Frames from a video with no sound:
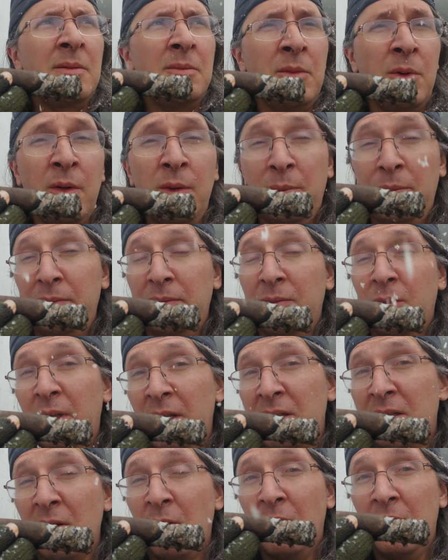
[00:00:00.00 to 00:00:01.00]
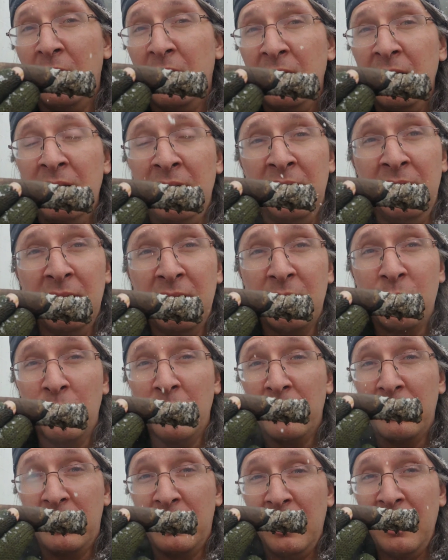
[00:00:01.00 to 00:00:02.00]
But what is going on is
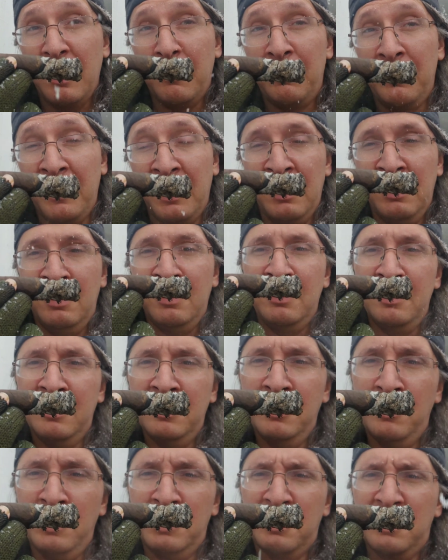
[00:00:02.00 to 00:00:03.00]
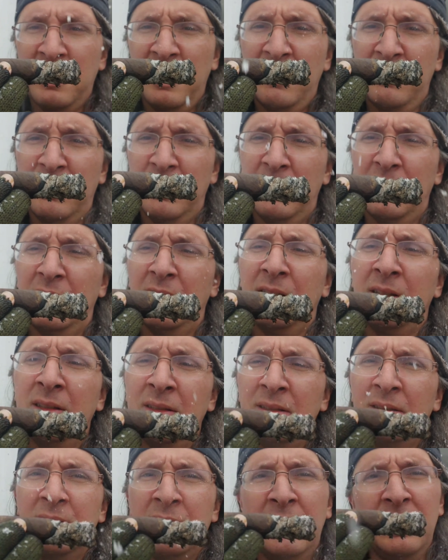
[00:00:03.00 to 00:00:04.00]
worth the time, which is kind of an
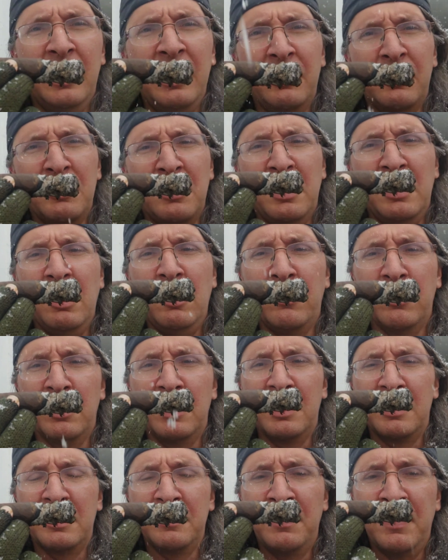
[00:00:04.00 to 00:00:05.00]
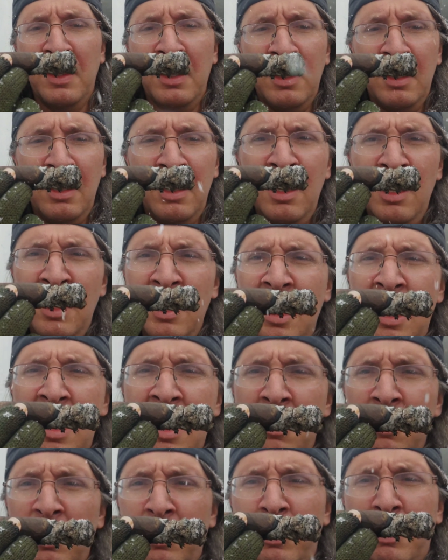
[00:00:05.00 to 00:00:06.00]
interesting note for these.
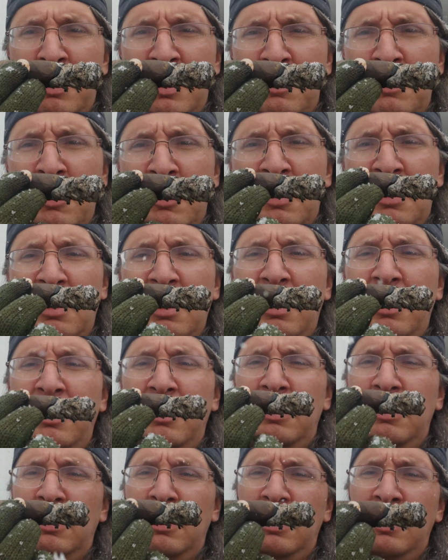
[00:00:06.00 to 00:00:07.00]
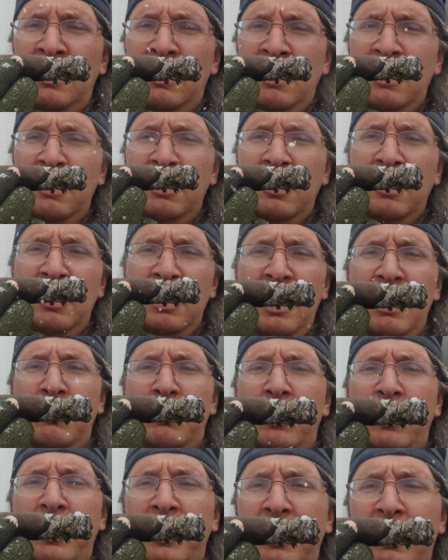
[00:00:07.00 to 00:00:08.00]
But I'm going to smoke this down to the end
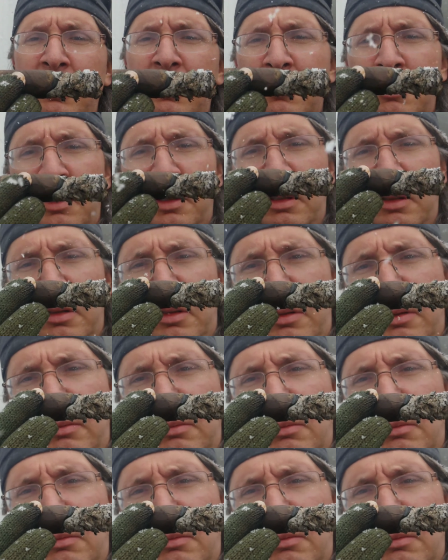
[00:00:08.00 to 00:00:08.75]
point here, which is